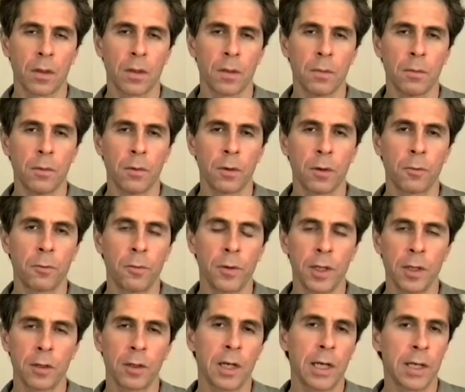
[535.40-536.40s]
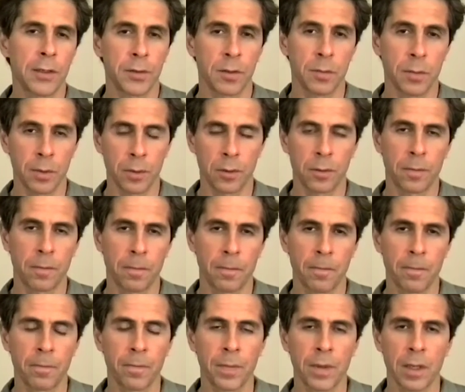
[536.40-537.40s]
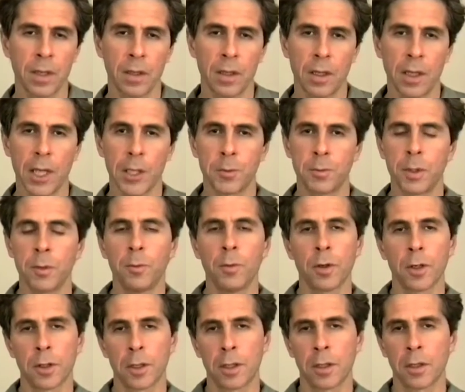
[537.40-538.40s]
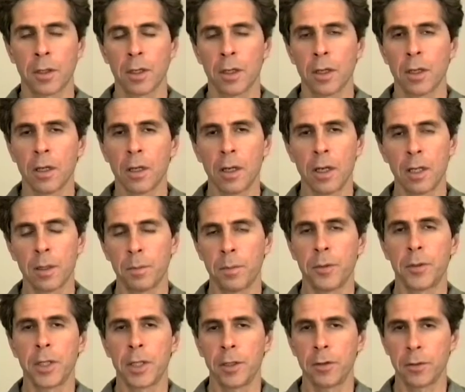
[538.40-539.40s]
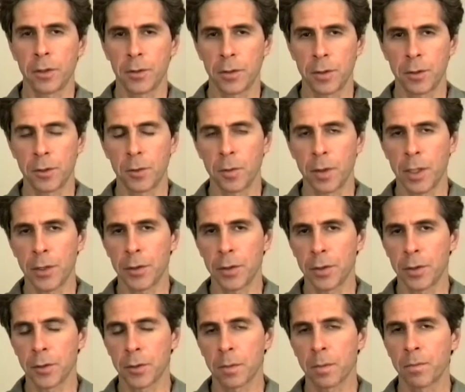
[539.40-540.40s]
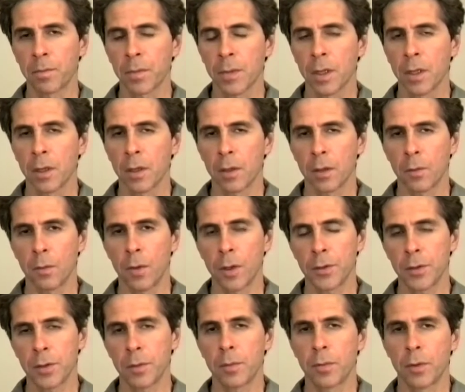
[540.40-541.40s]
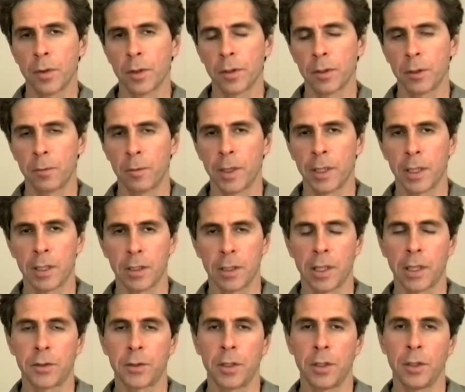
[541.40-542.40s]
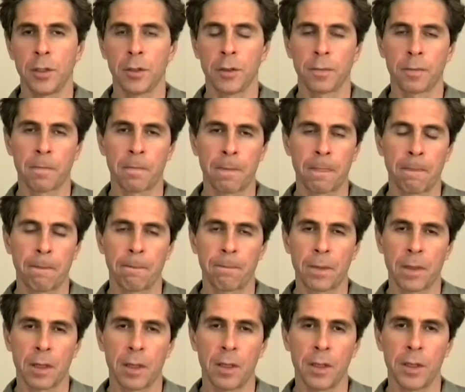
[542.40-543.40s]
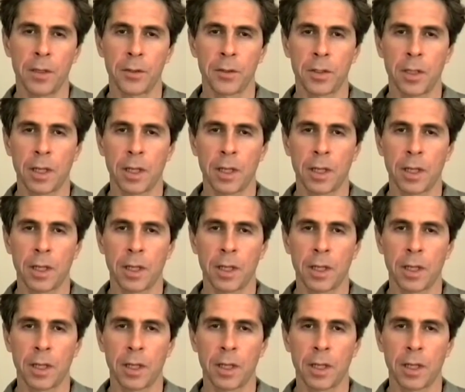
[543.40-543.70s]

realizable as we work on particular situations. What's important to recognize here is